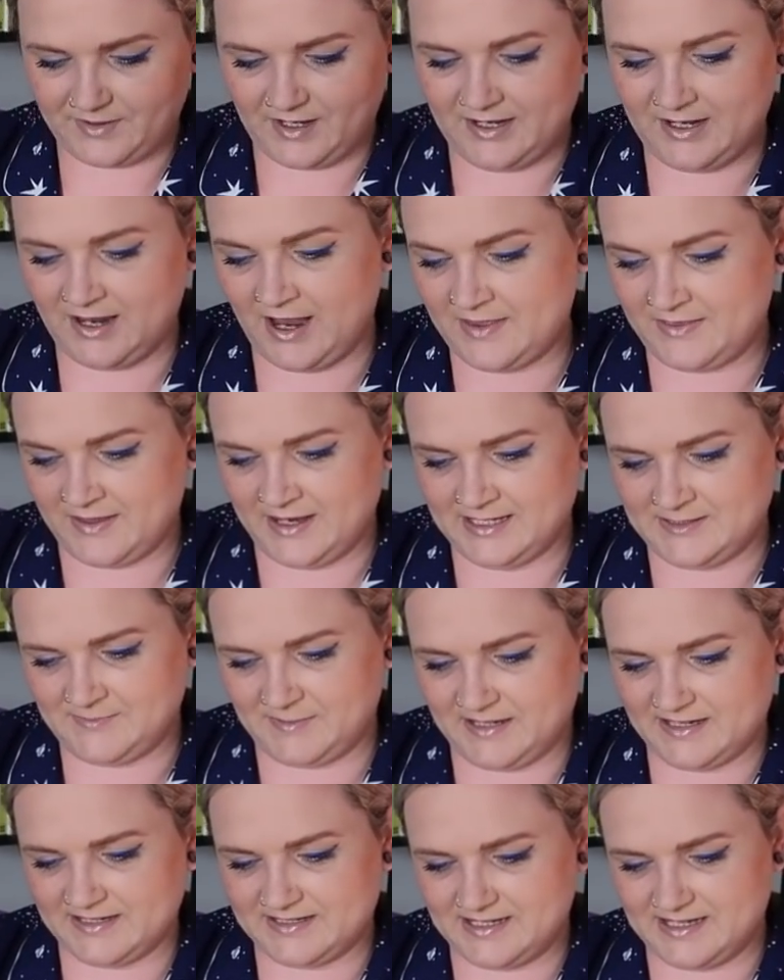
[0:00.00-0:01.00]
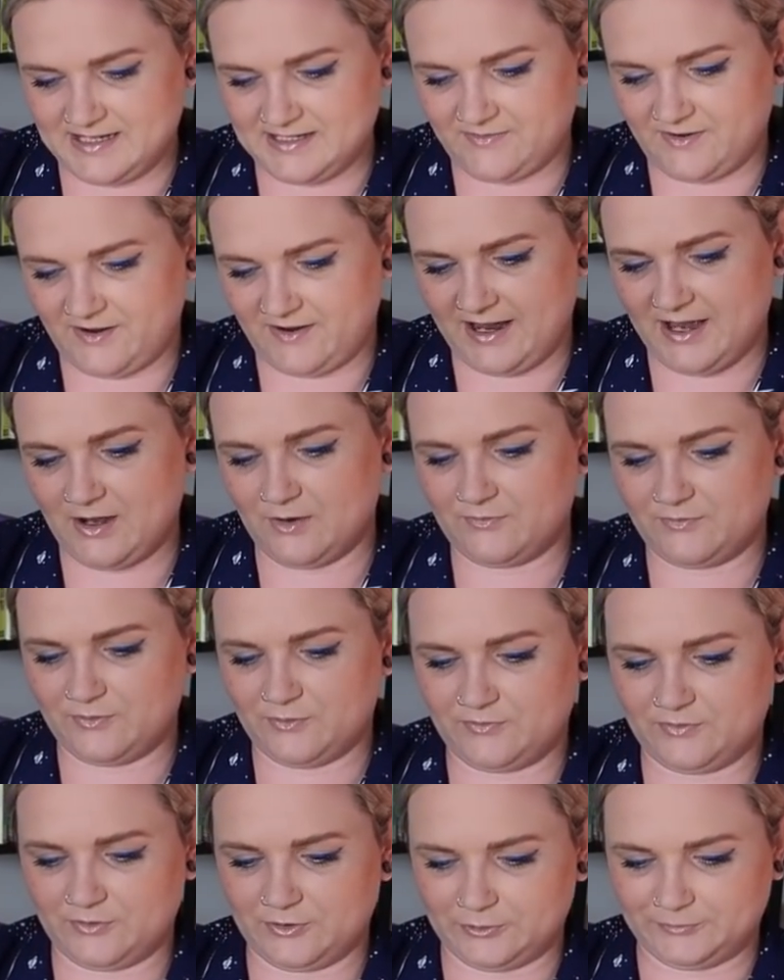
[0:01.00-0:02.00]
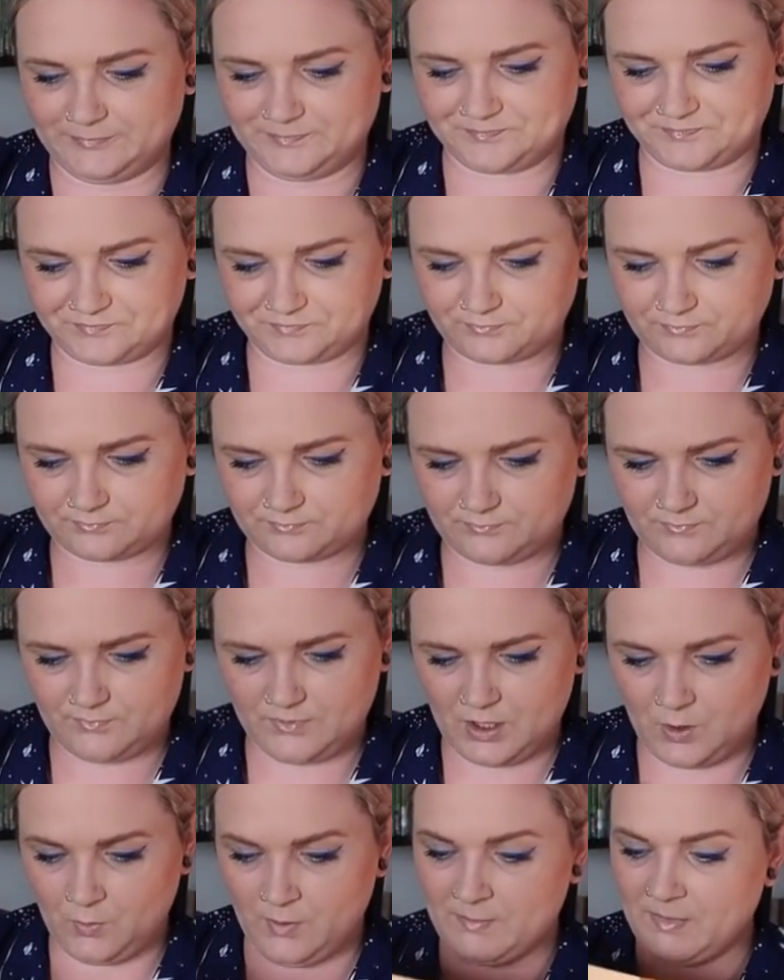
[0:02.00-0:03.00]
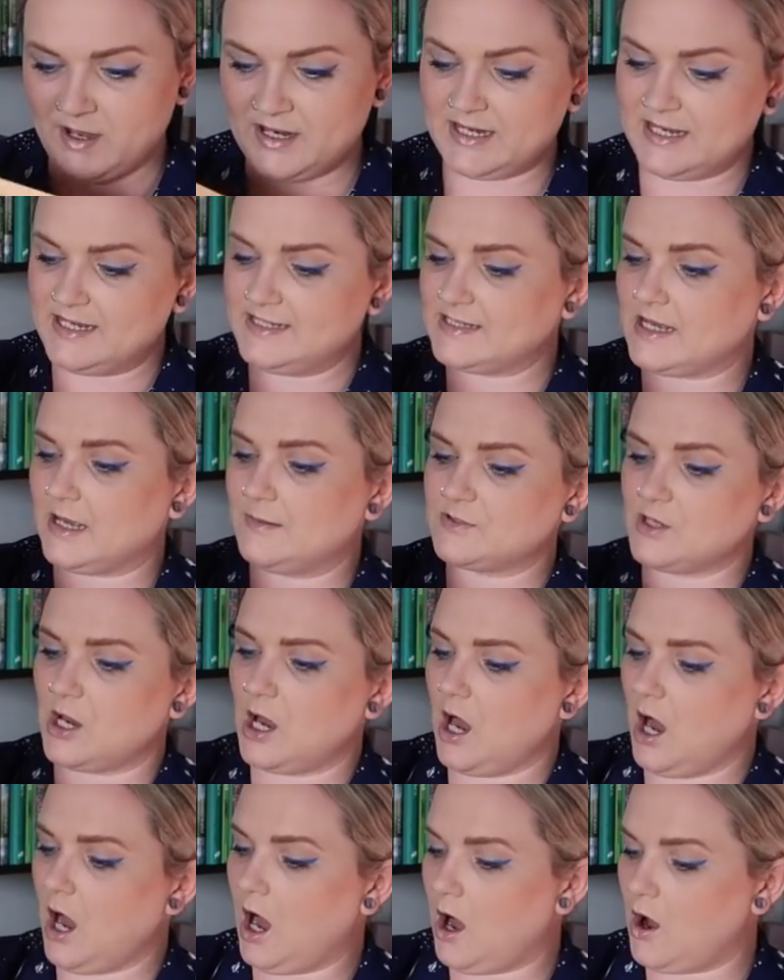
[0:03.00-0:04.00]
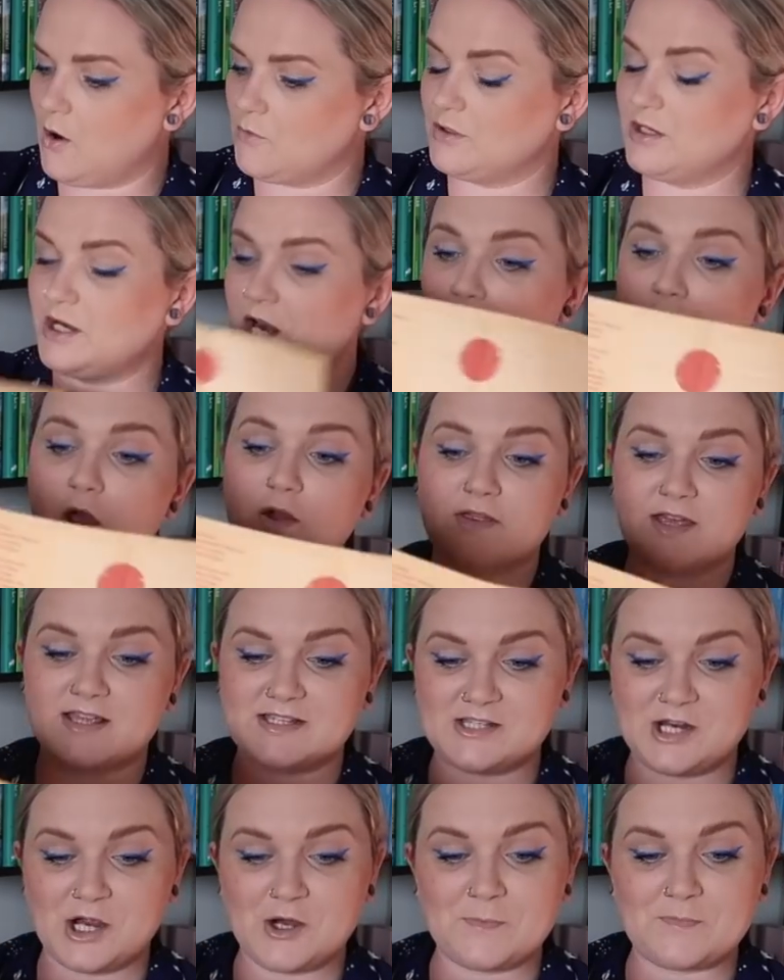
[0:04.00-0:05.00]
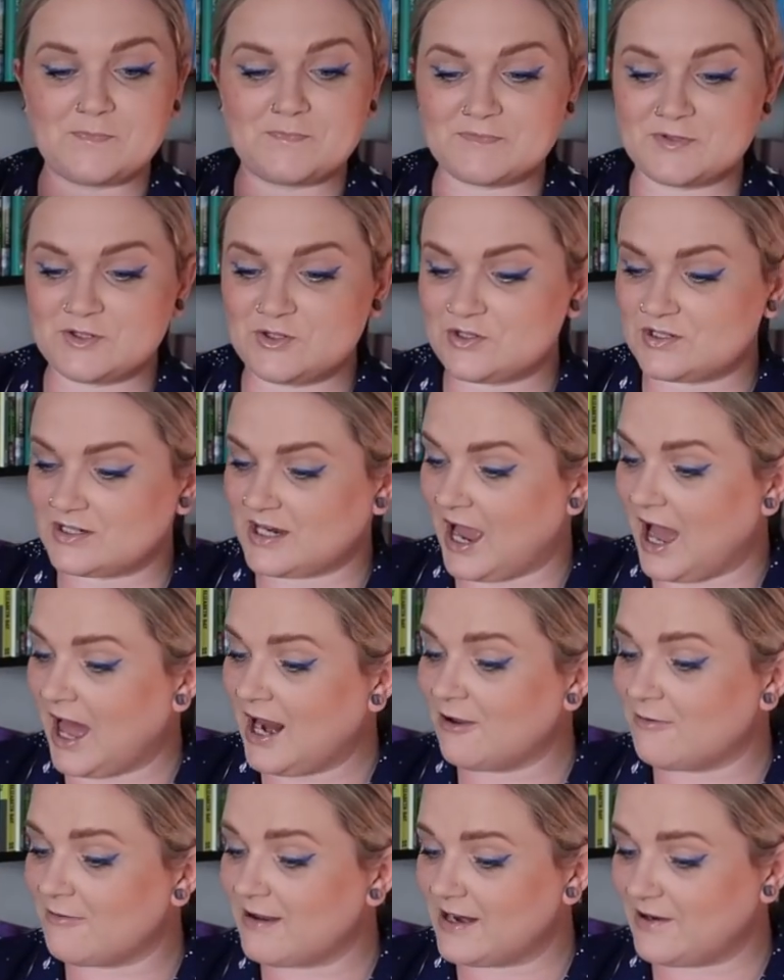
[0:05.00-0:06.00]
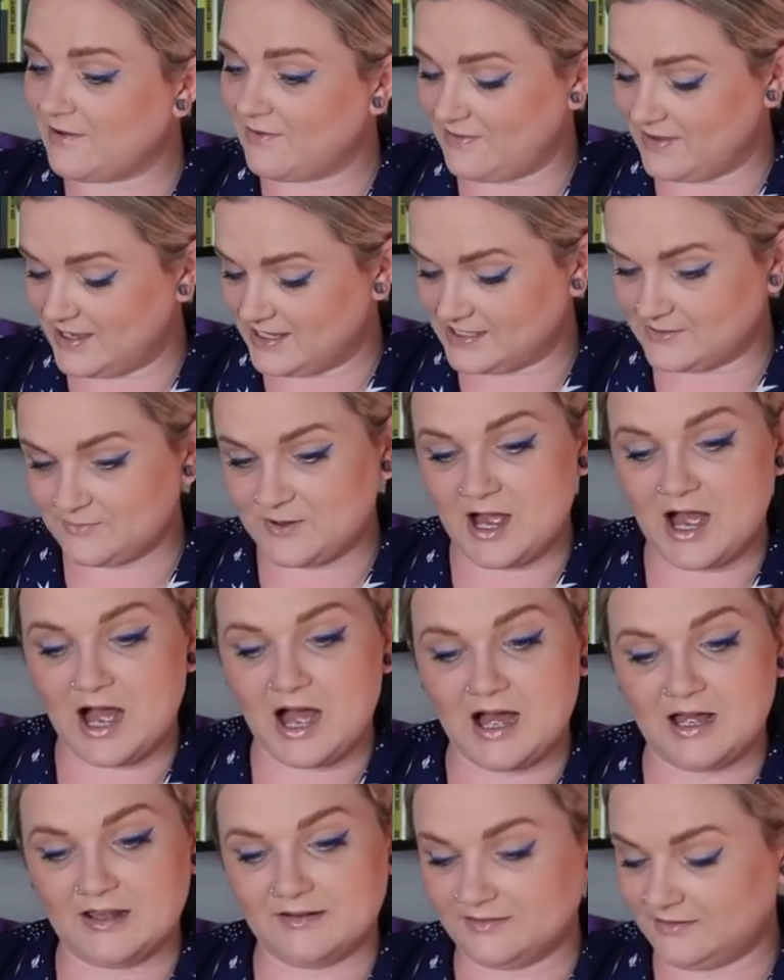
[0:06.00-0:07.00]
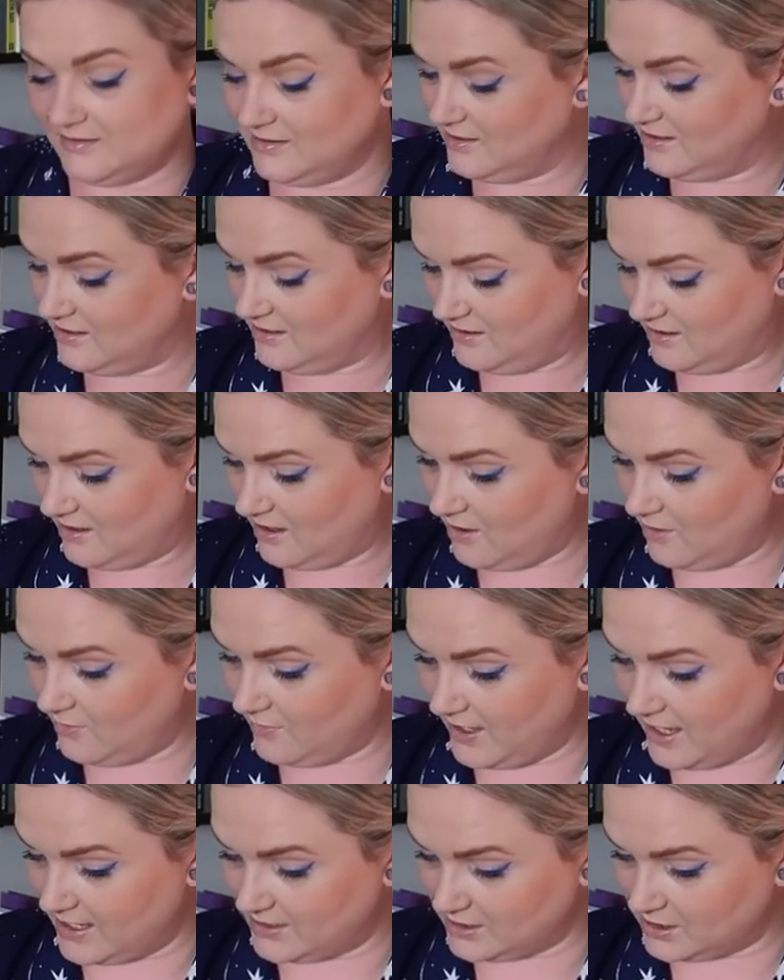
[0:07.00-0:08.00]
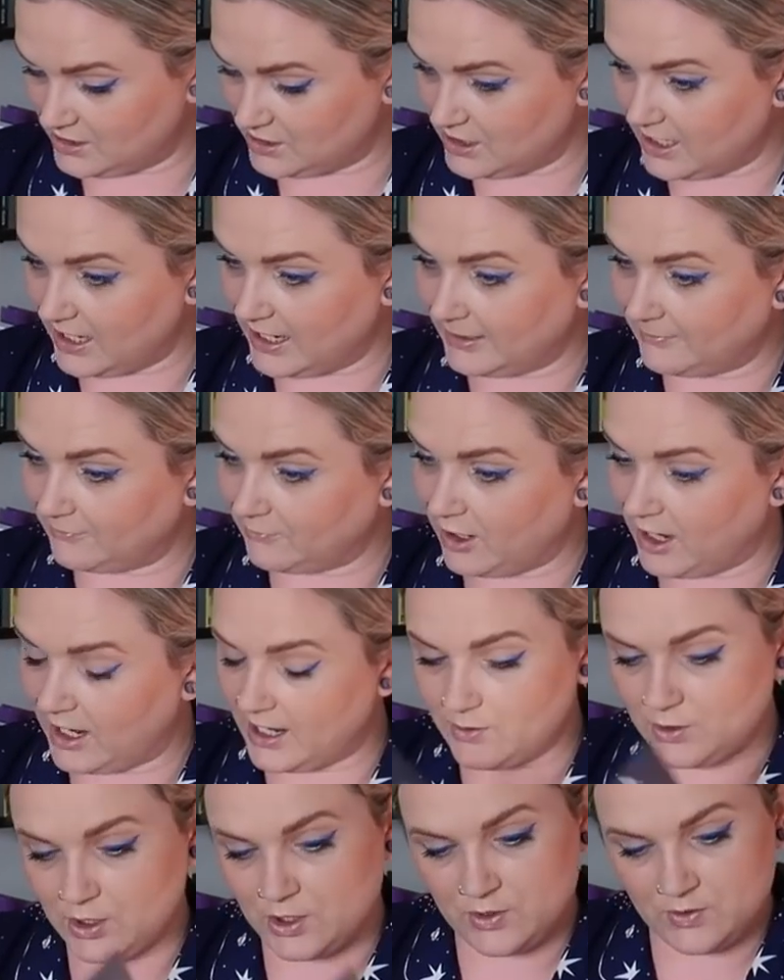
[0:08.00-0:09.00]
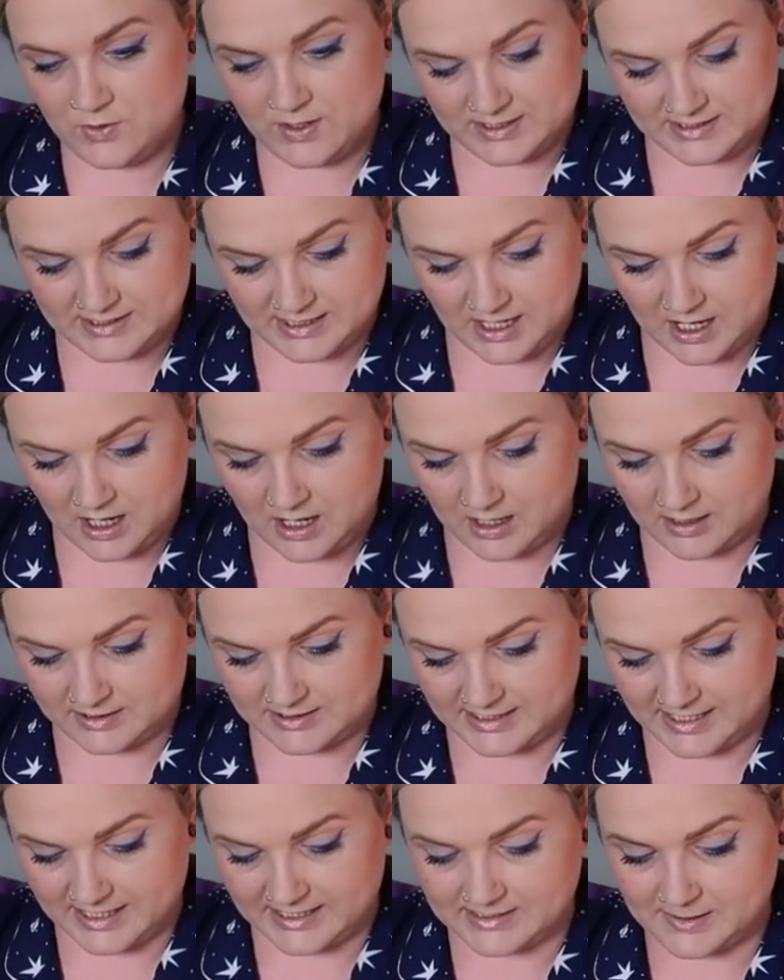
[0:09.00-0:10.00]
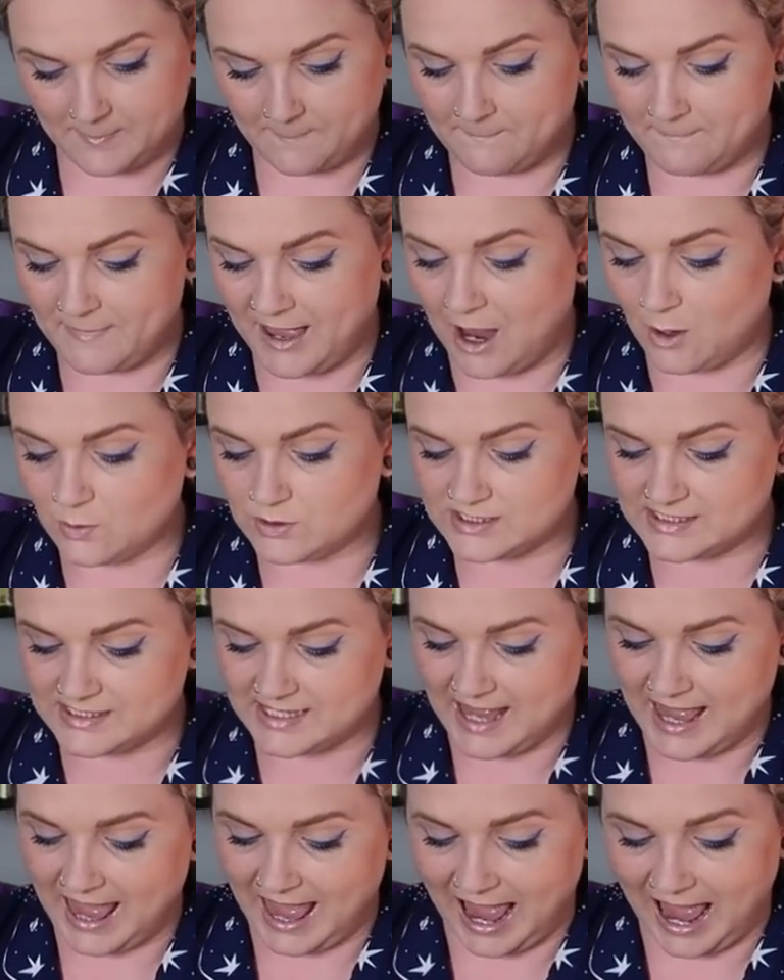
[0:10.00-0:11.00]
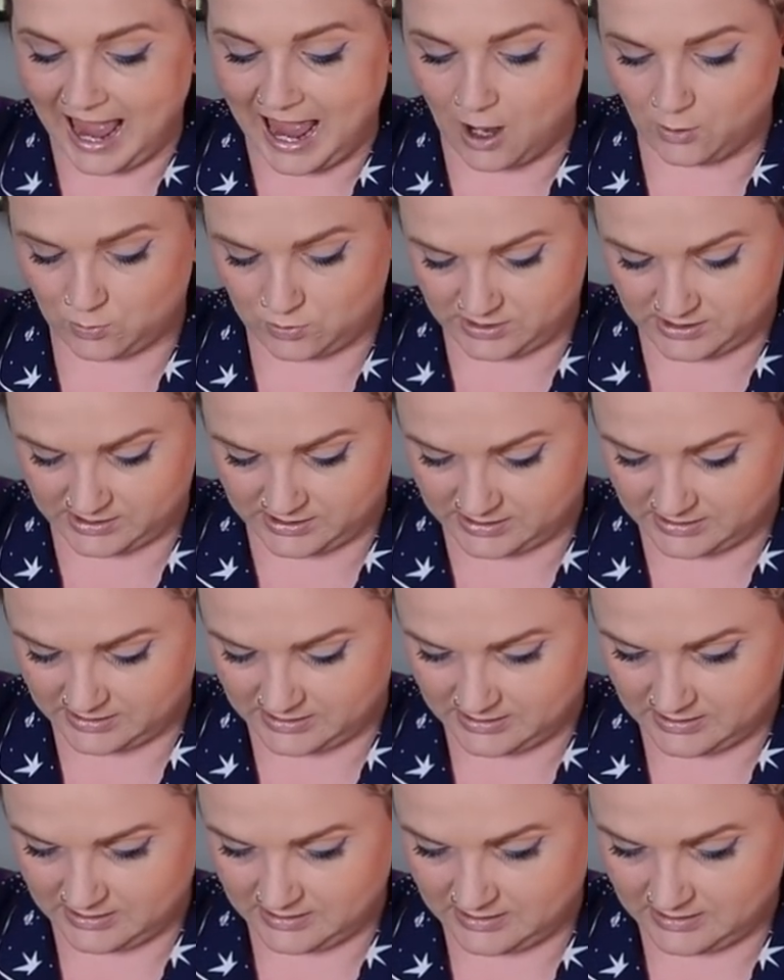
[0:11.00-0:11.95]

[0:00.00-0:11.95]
I like these because these are very helpful for when my niece comes. Oh no, there's no colouring on this one. Oh, that's a shame. Right, who is the artist? Mouse House.